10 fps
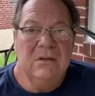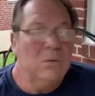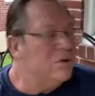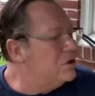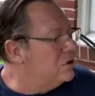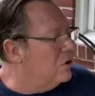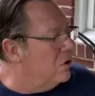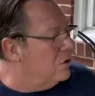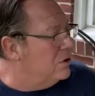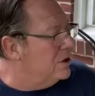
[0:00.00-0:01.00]
what's it
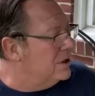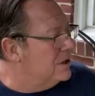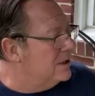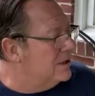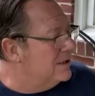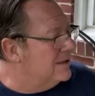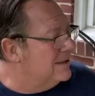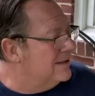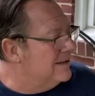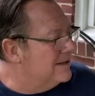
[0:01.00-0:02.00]
called?
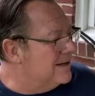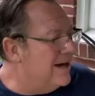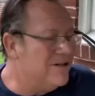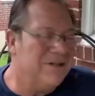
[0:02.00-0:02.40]
Gosh,